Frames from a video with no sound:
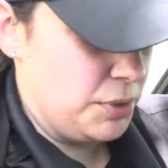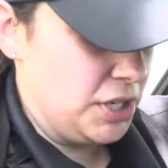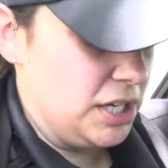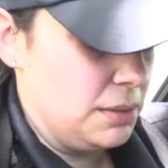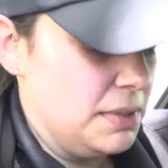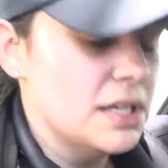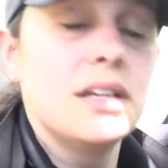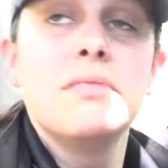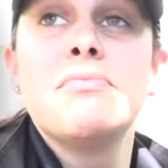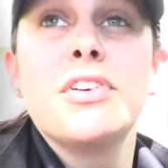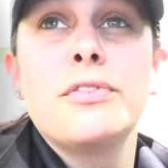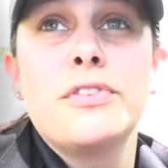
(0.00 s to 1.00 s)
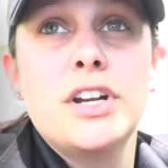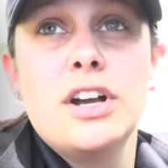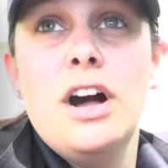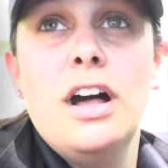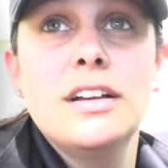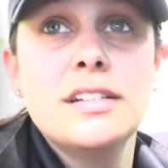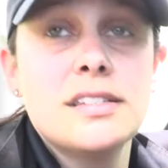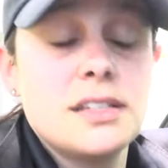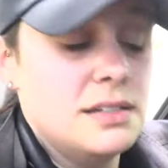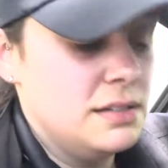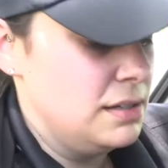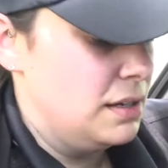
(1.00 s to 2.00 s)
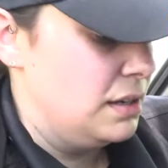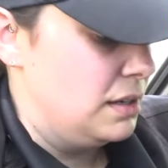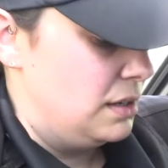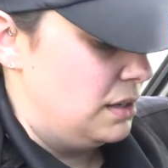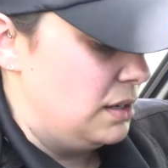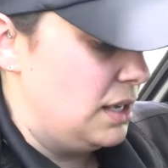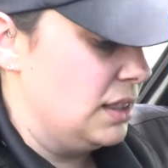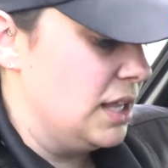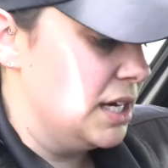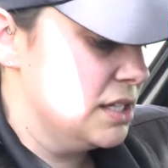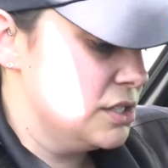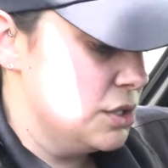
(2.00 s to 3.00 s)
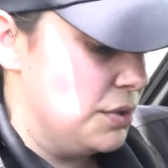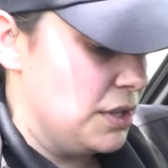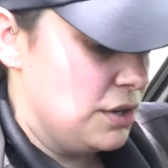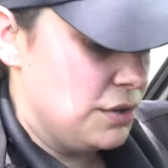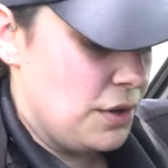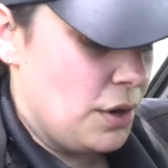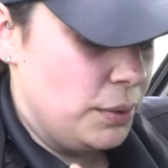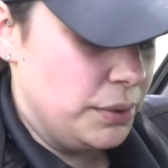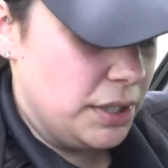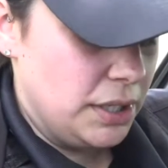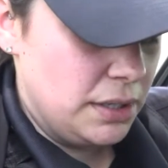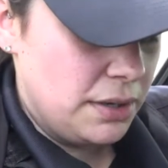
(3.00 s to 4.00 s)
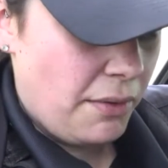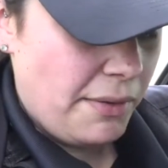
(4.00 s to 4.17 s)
bringing them in, feel free to call us and let us know that you're the owner.